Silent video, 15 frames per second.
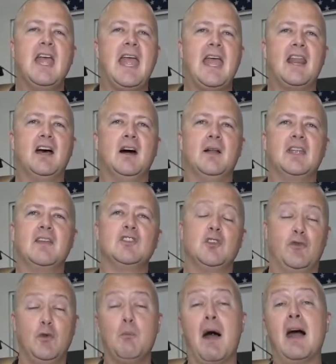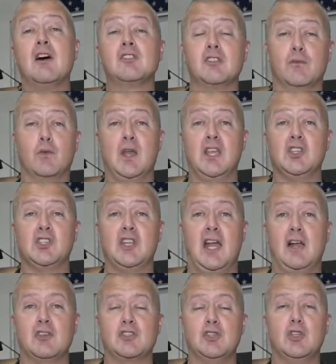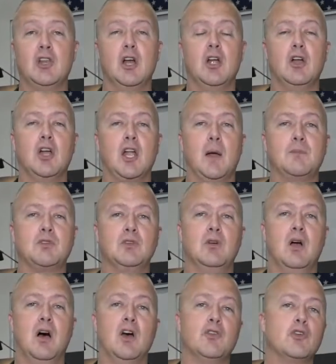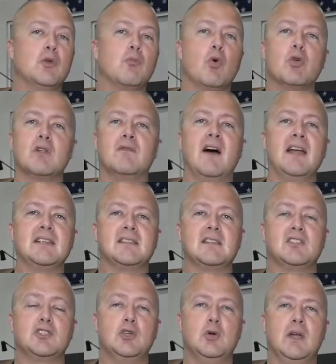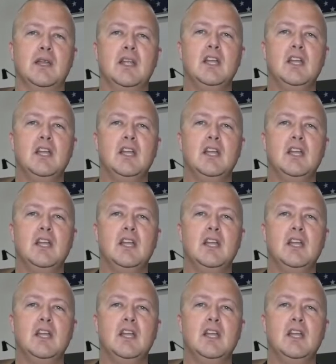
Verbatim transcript: And uh, it gives you a few miles of range now, so you can hook up to 100 or more devices to it.